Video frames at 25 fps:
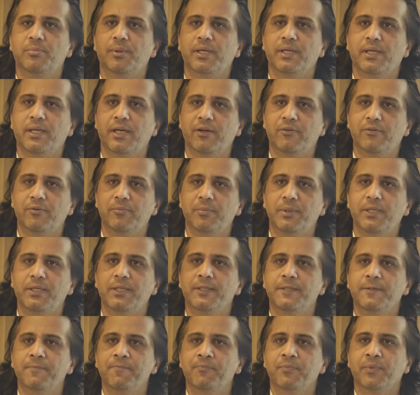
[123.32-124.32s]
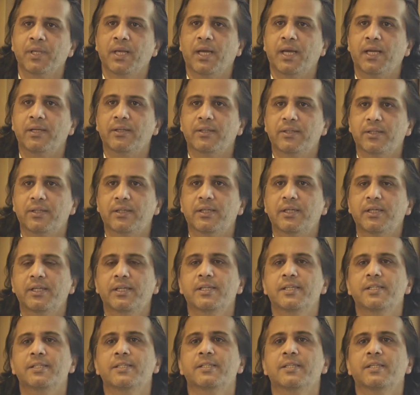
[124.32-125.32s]
by government. And third
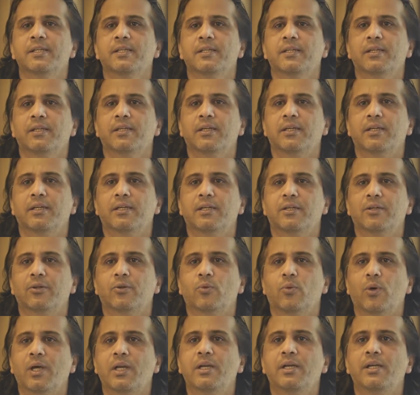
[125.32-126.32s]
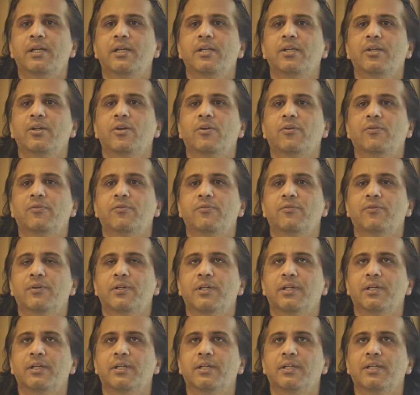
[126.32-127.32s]
is quality of
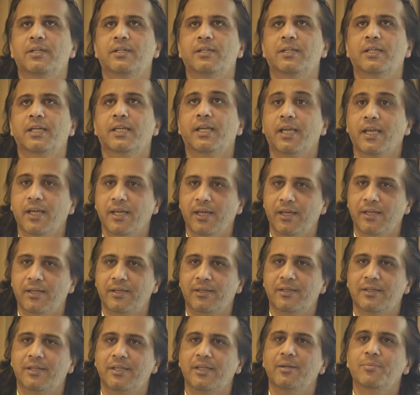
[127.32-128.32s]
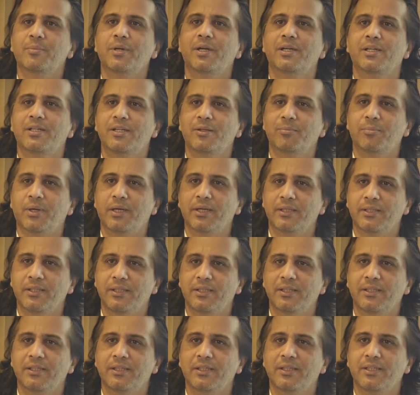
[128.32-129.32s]
care demanded by
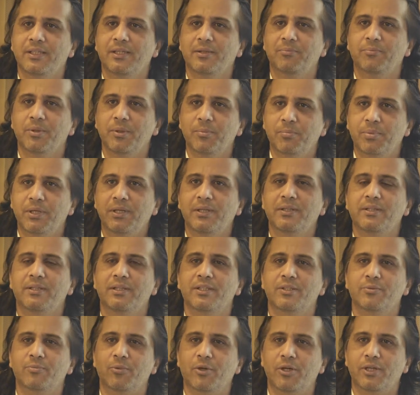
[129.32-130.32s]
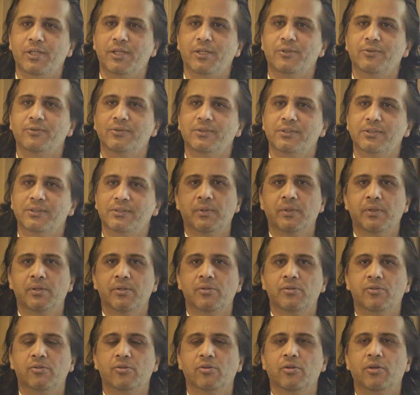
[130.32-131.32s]
the people in these small towns.
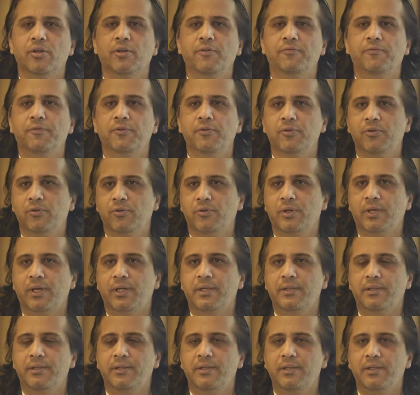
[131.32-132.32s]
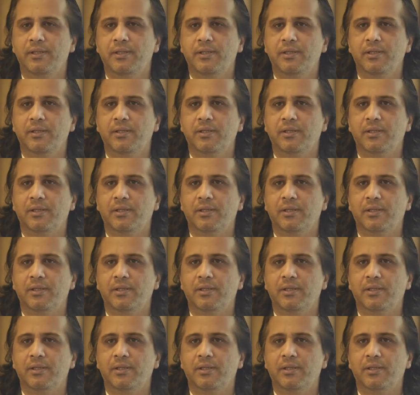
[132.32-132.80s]
So if you look at the